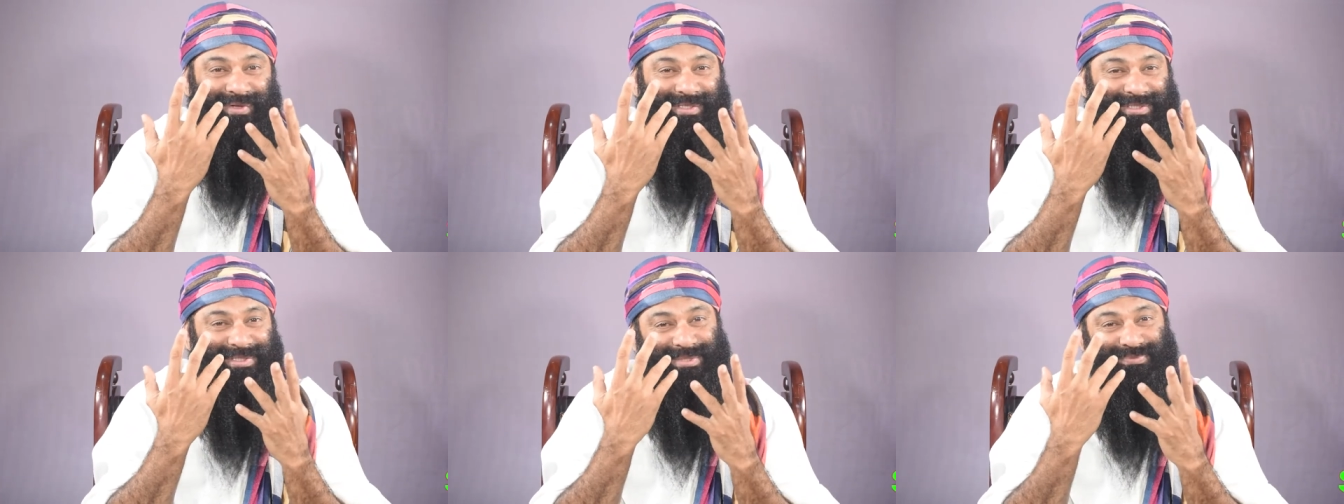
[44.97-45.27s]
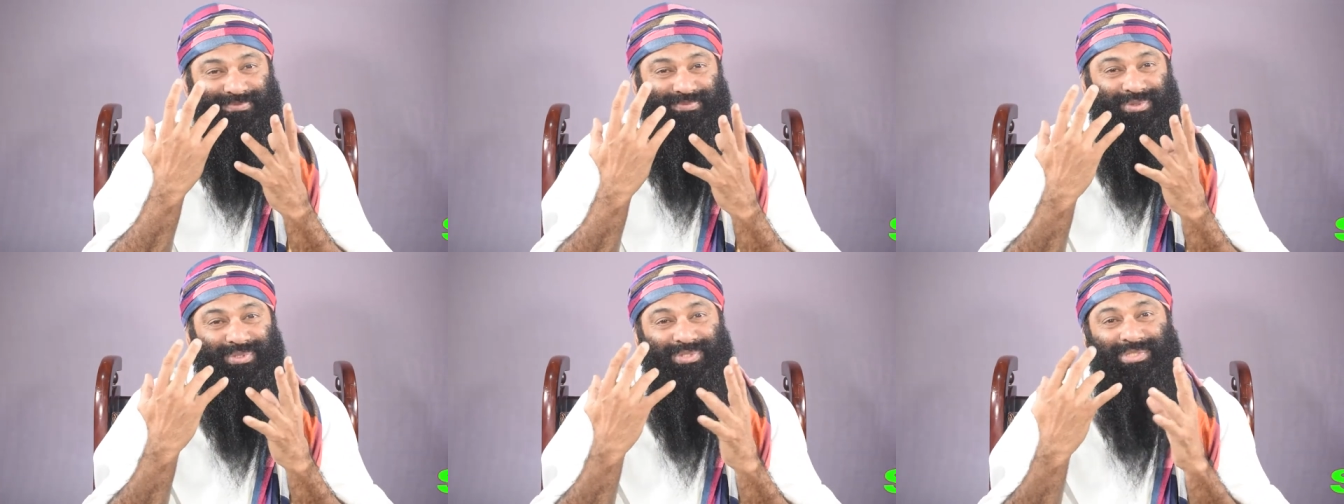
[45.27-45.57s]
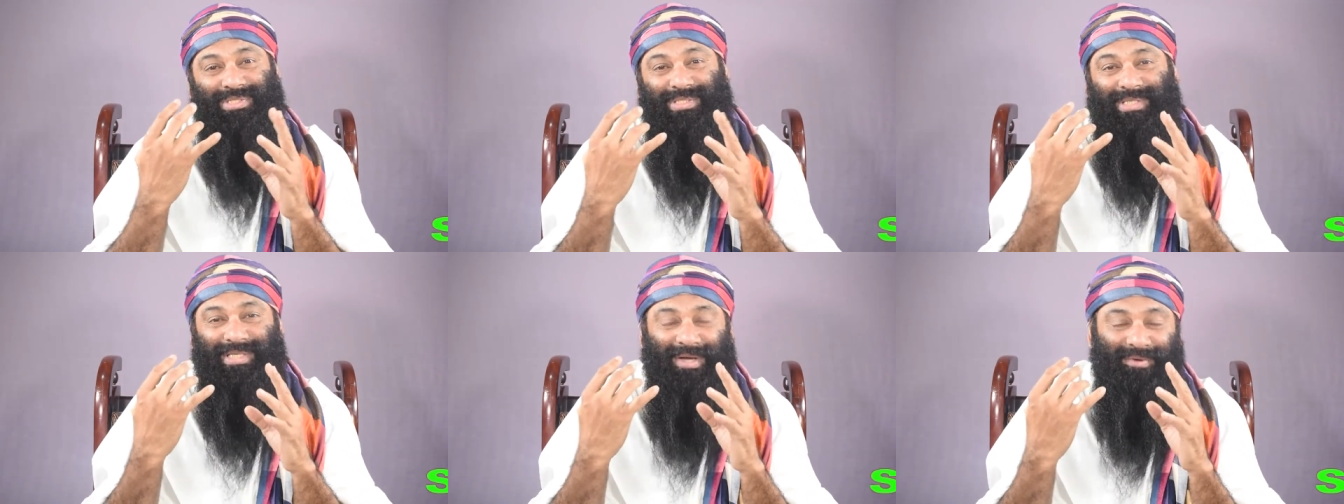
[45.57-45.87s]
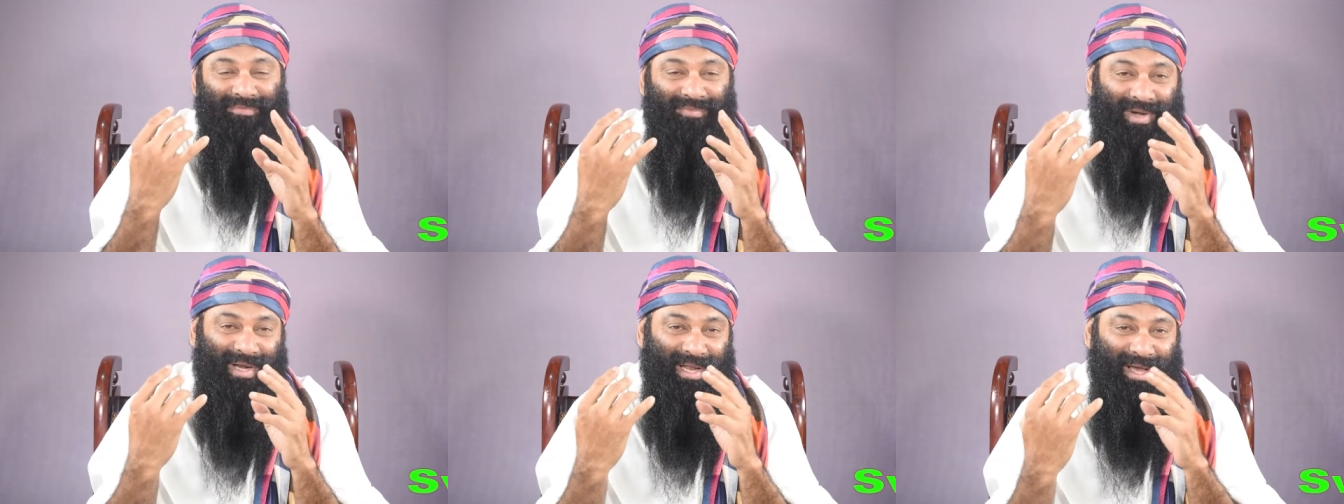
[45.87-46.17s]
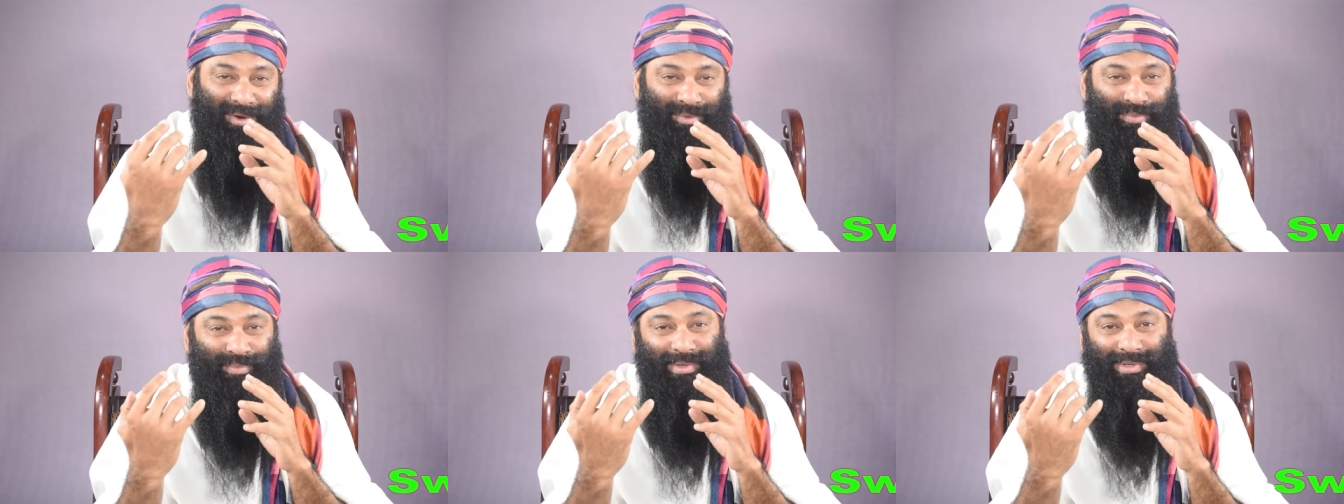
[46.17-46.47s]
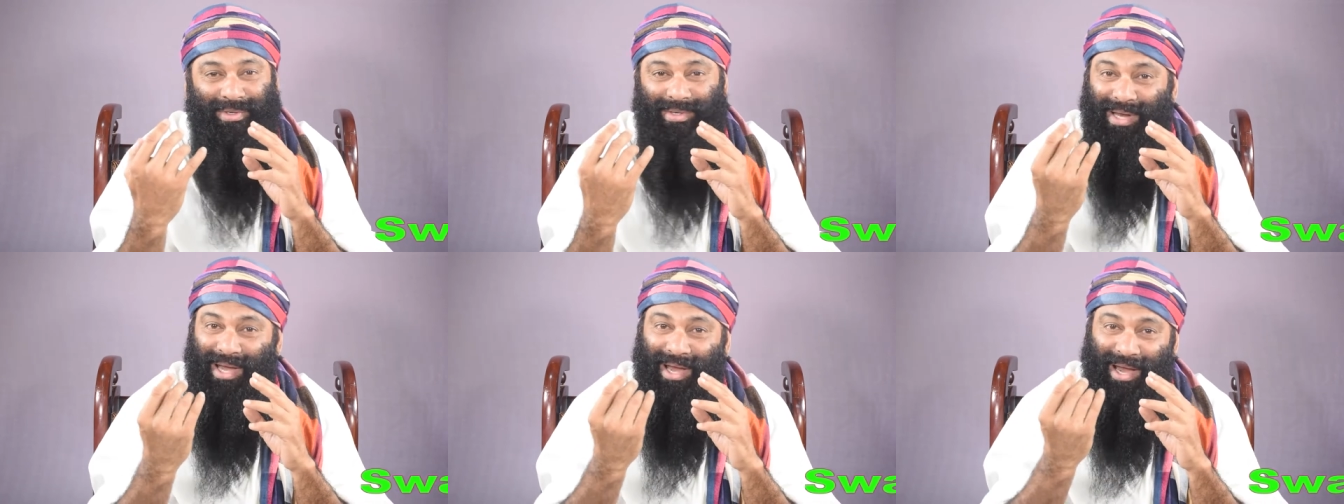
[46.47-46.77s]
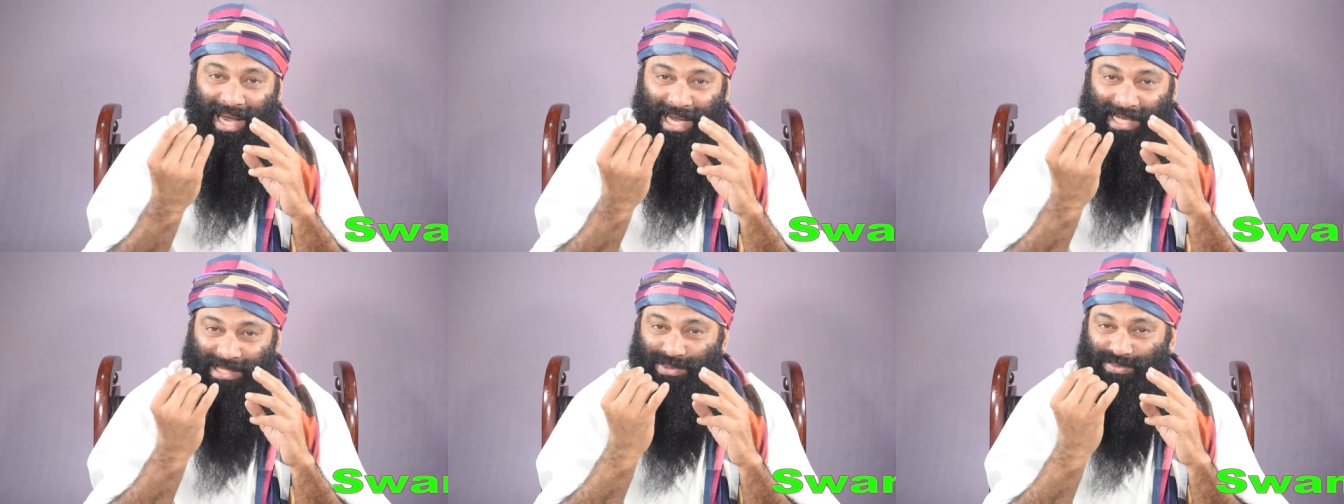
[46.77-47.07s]
It's a beauty of love between
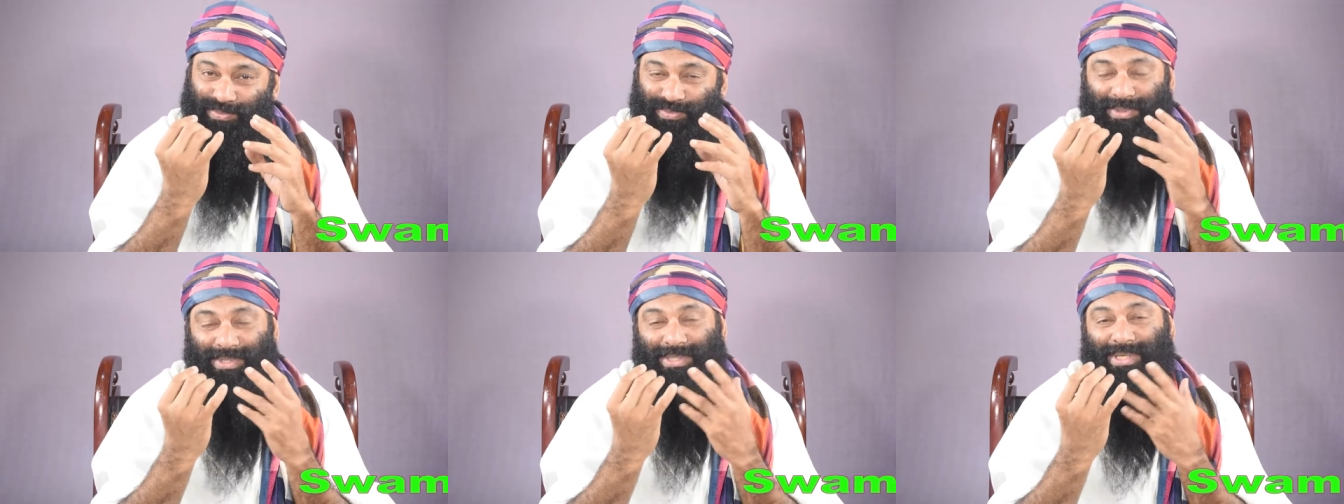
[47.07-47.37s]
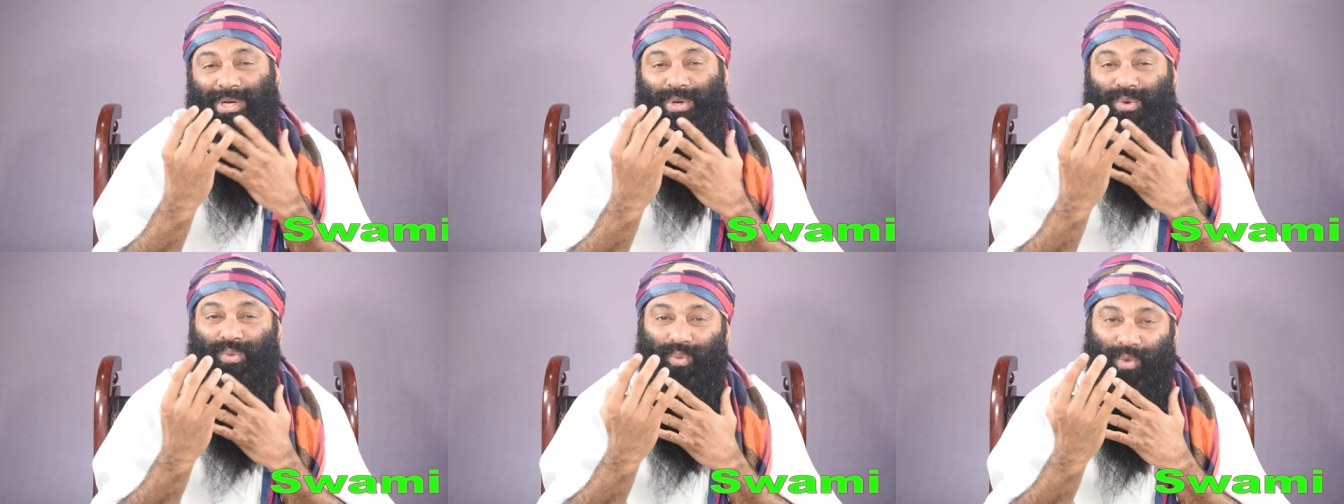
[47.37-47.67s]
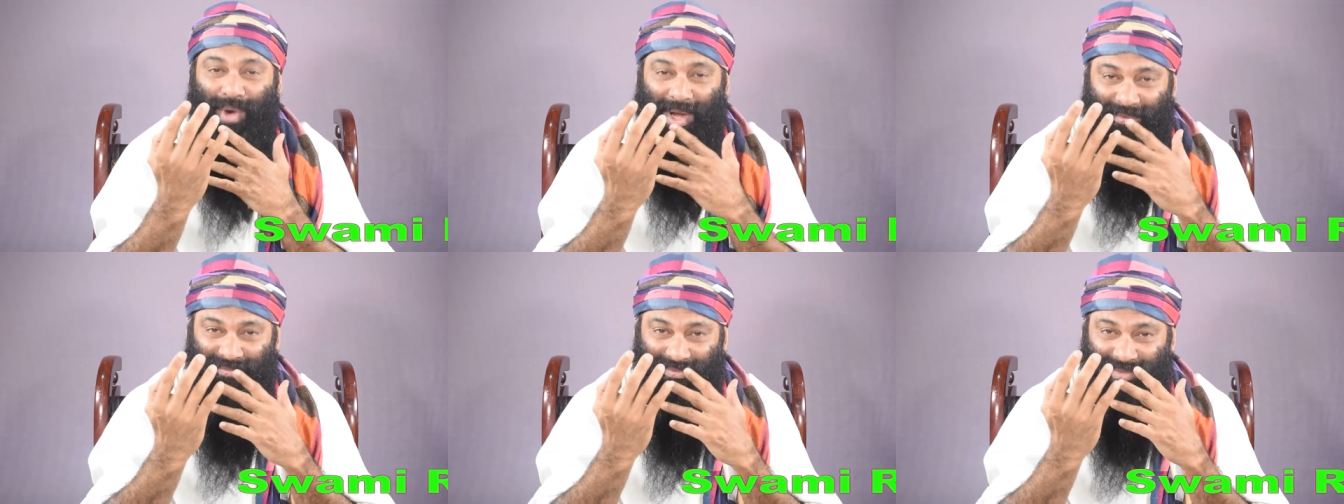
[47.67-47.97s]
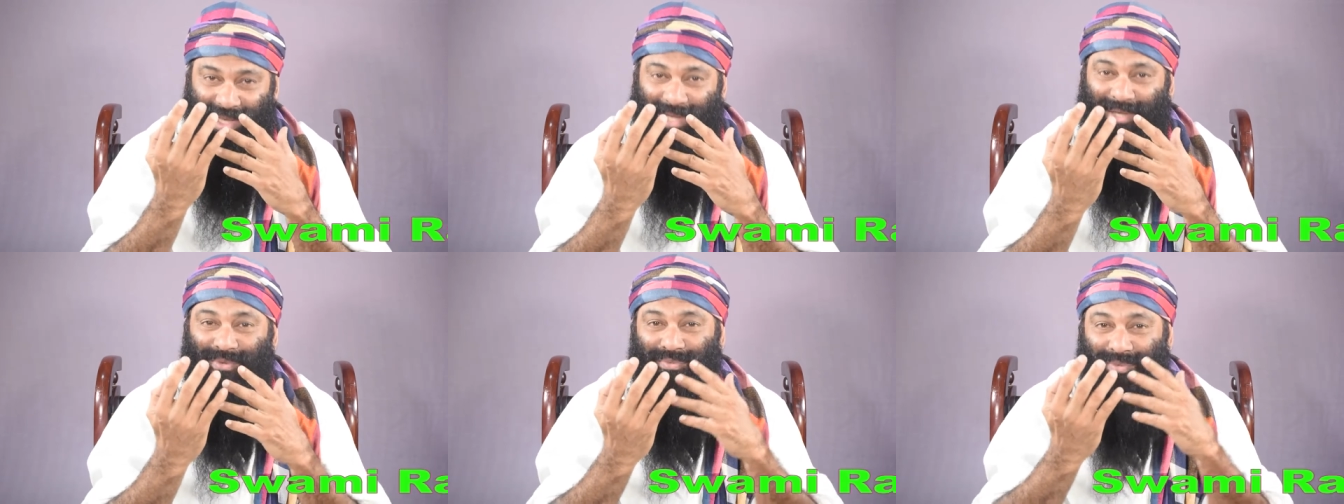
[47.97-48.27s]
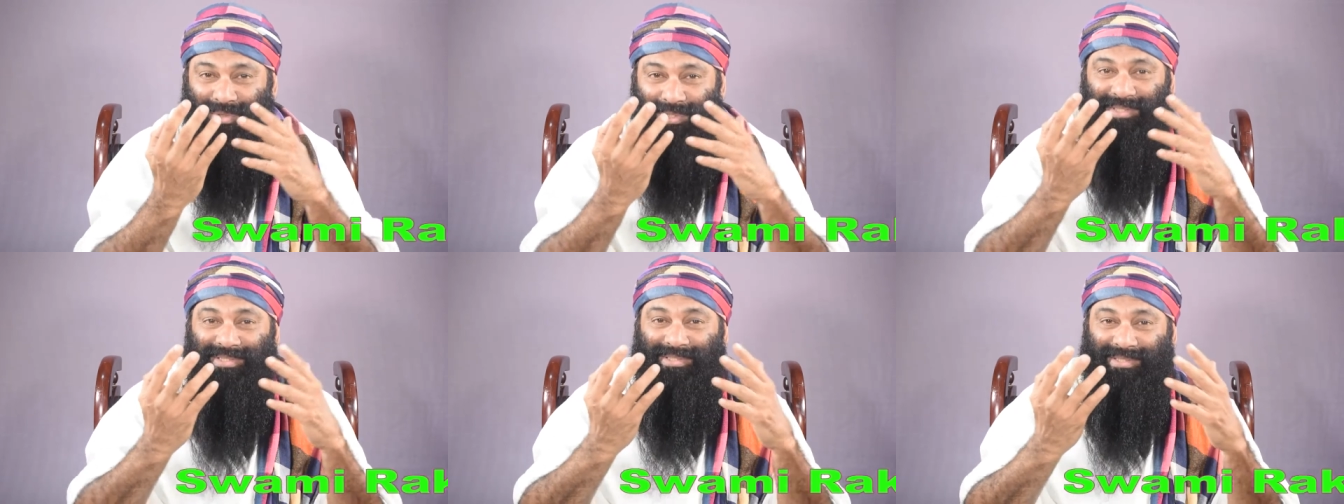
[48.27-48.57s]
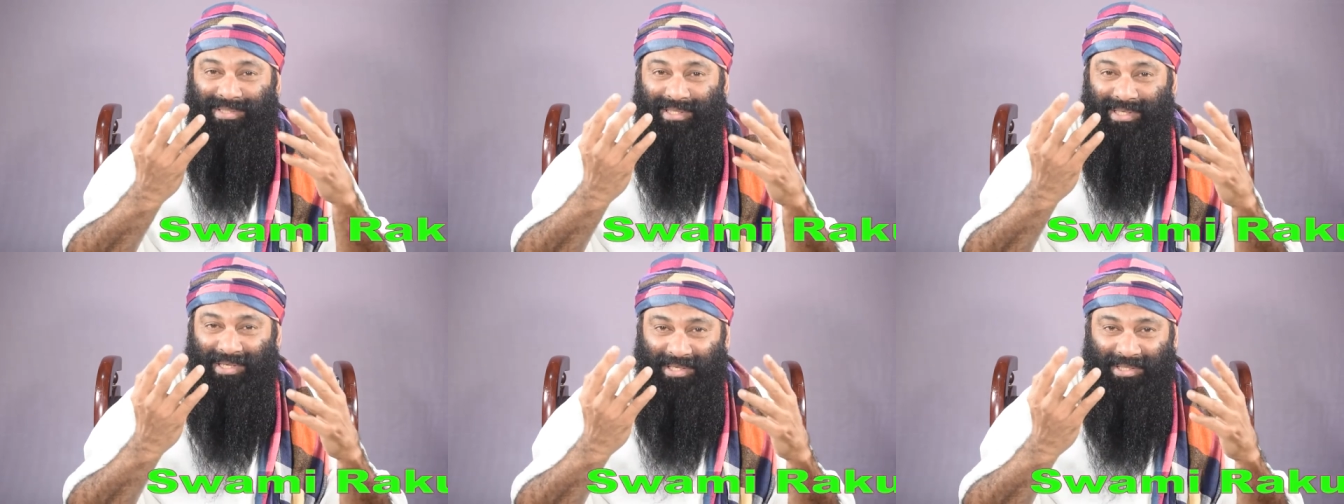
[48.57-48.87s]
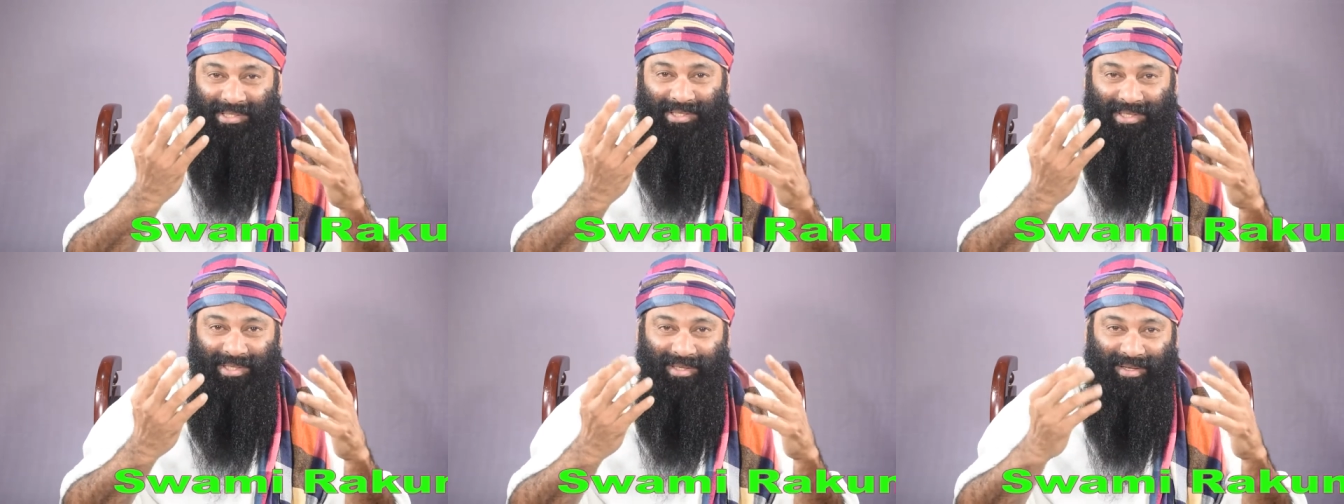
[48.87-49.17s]
husband and wife. That was
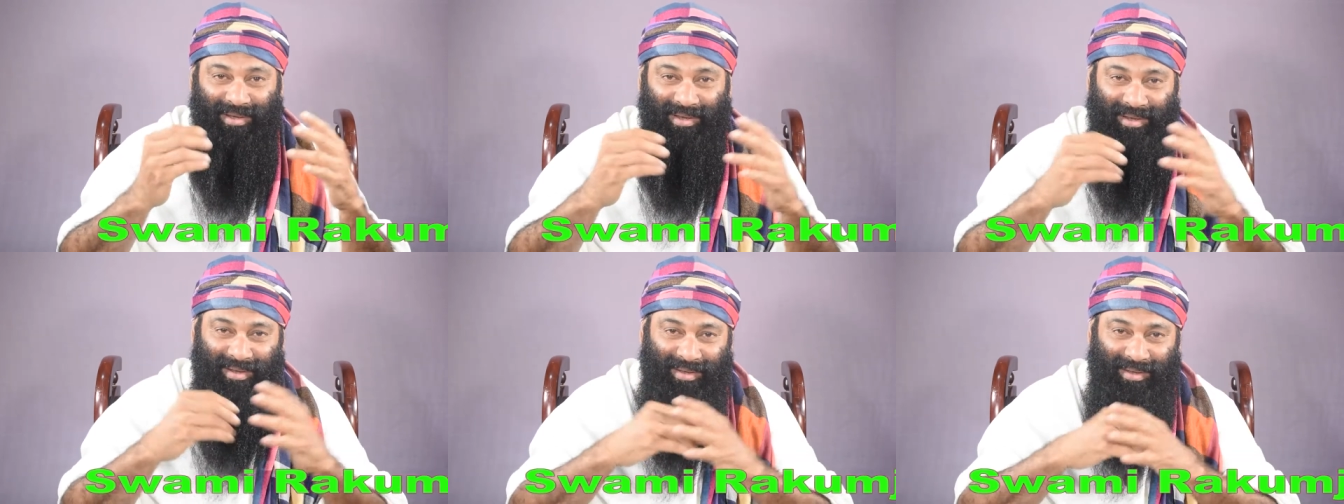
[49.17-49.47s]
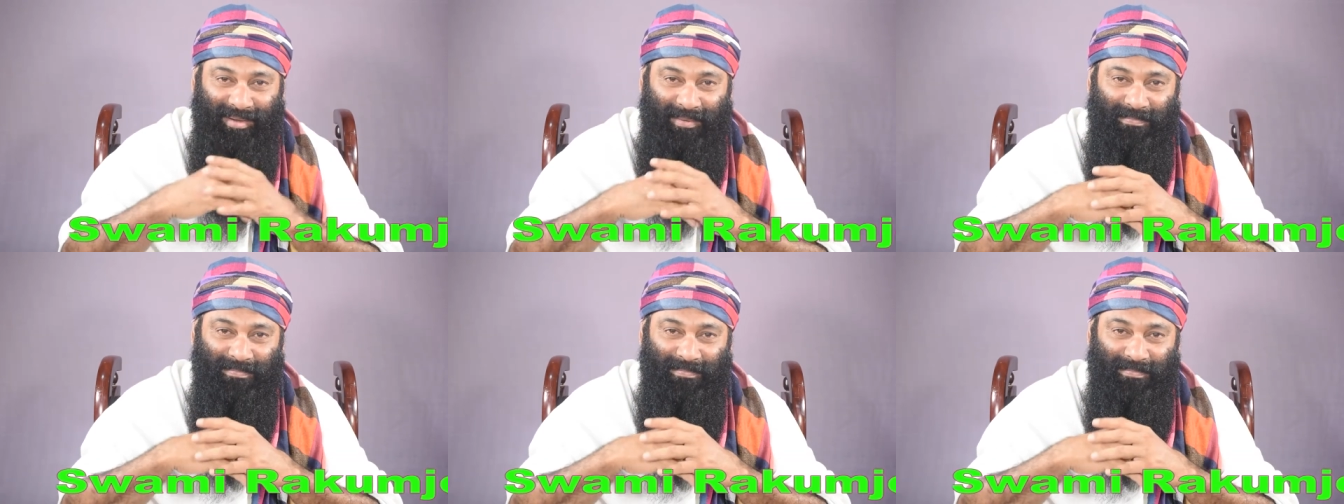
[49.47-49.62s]
India.